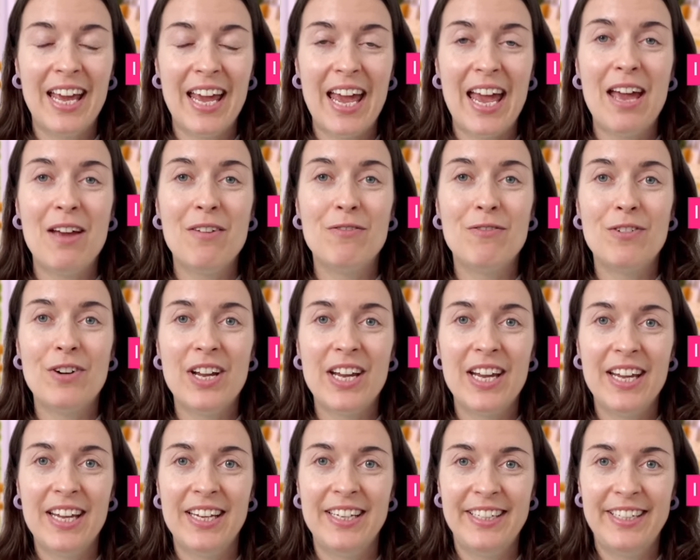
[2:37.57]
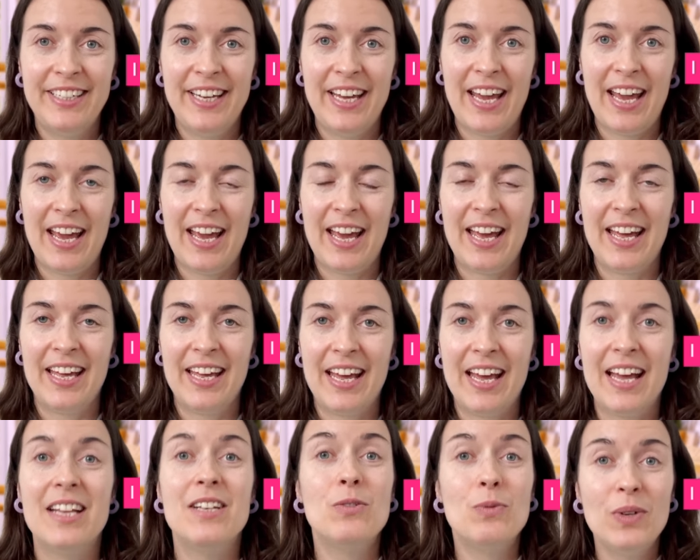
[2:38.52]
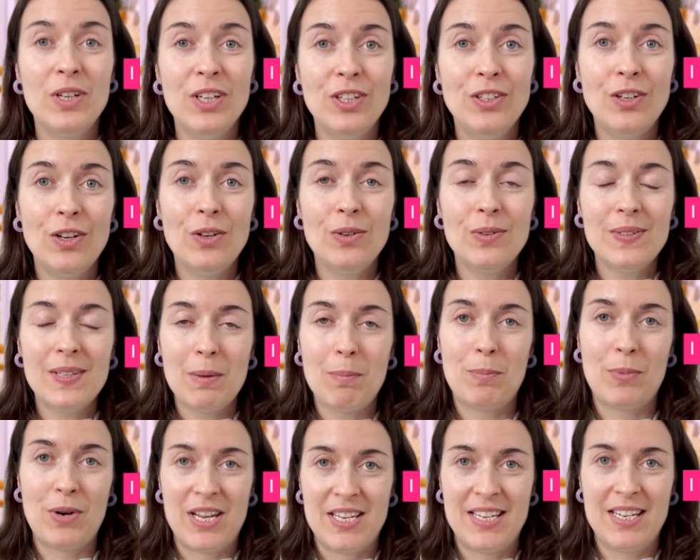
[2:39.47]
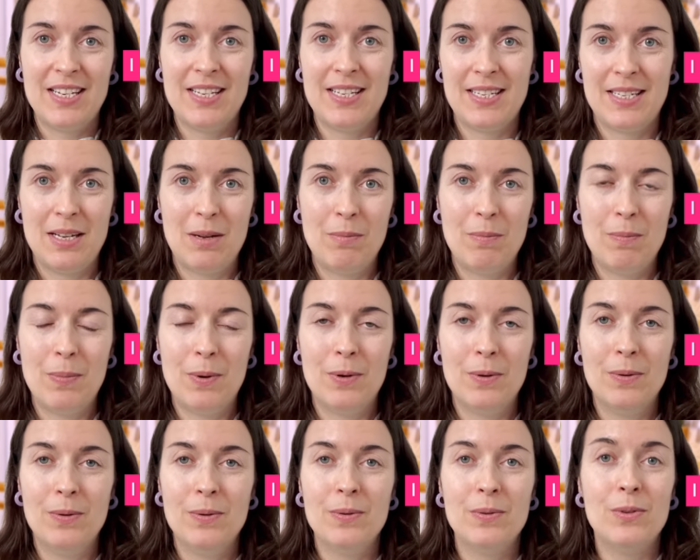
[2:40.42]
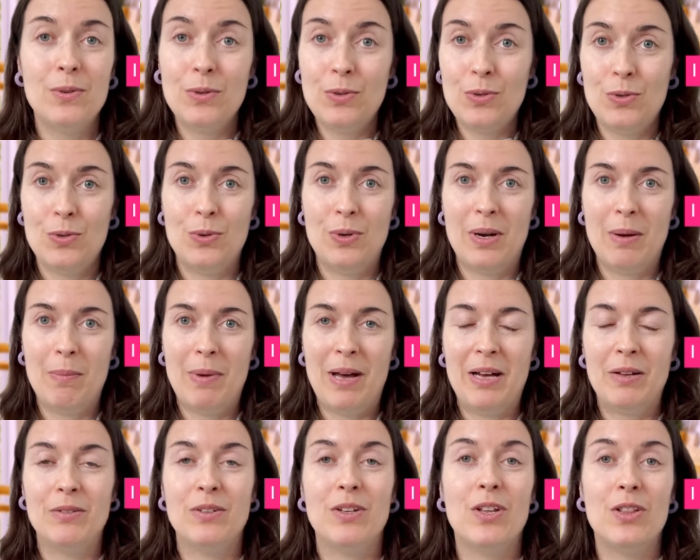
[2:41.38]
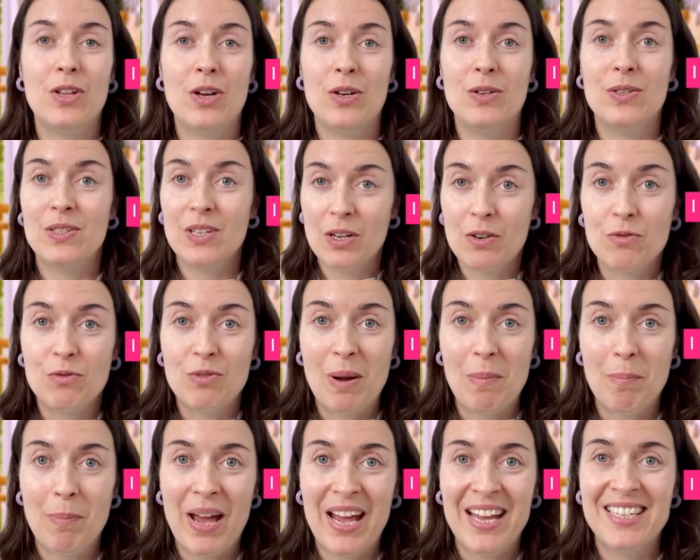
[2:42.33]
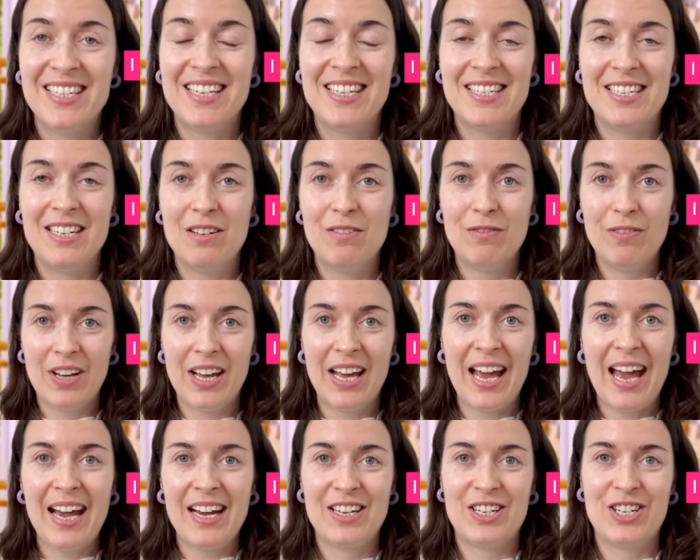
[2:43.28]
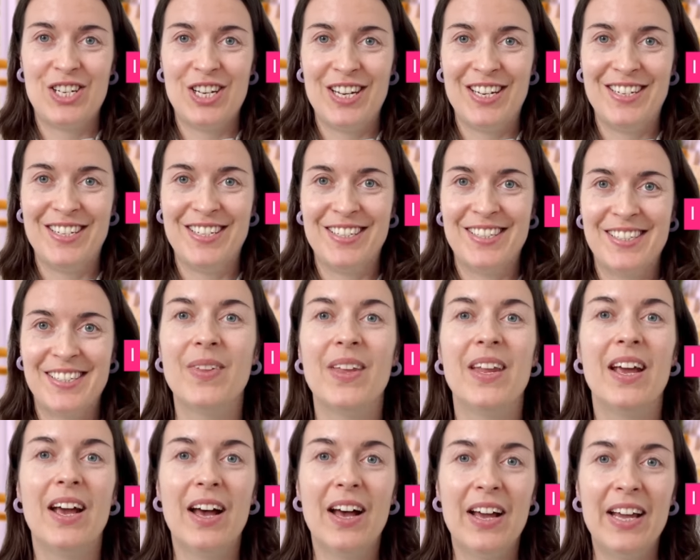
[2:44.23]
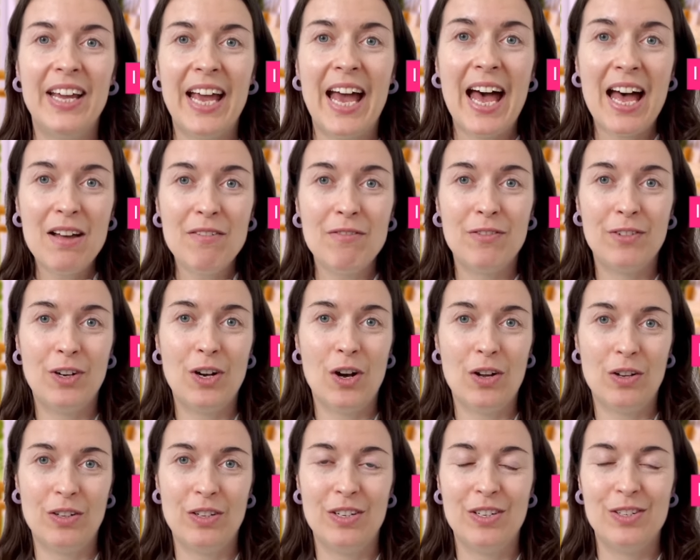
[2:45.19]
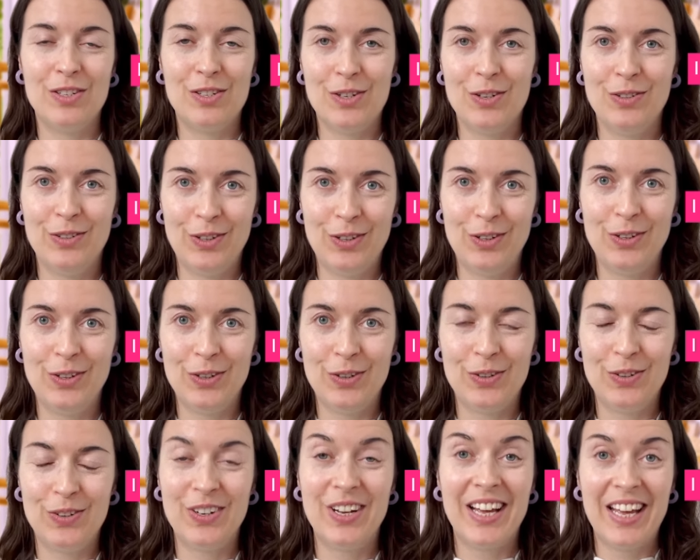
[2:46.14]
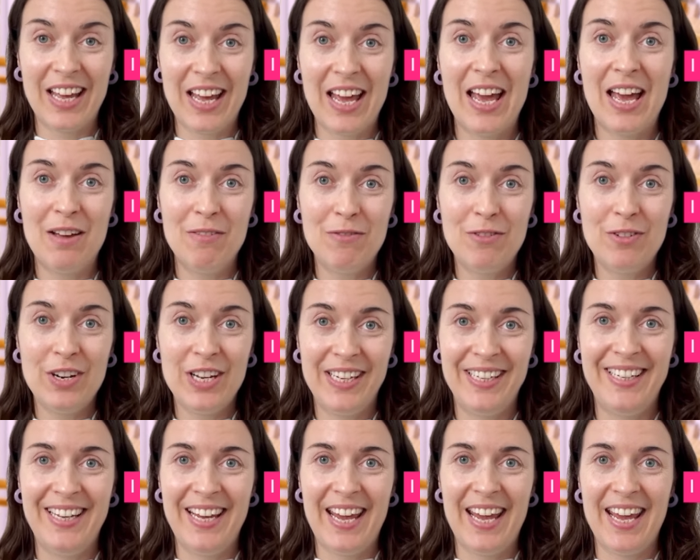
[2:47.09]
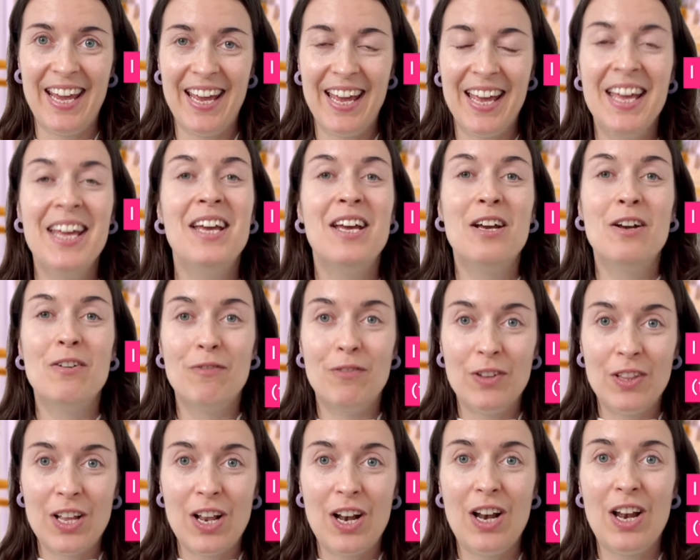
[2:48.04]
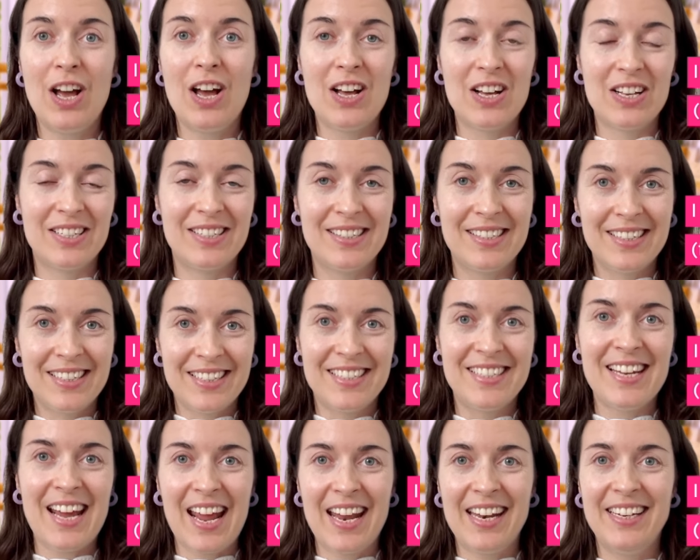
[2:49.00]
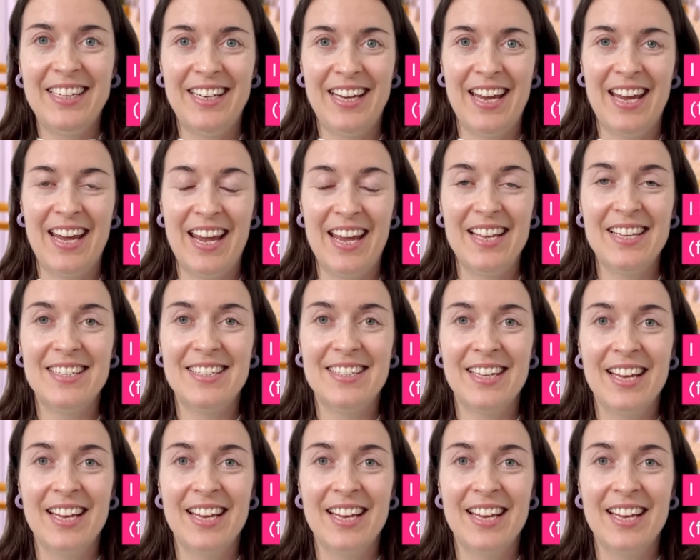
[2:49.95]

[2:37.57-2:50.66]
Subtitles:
every year. And we use the present simple to talk about those repetitive actions. I have gone to New York every year for the last 10 years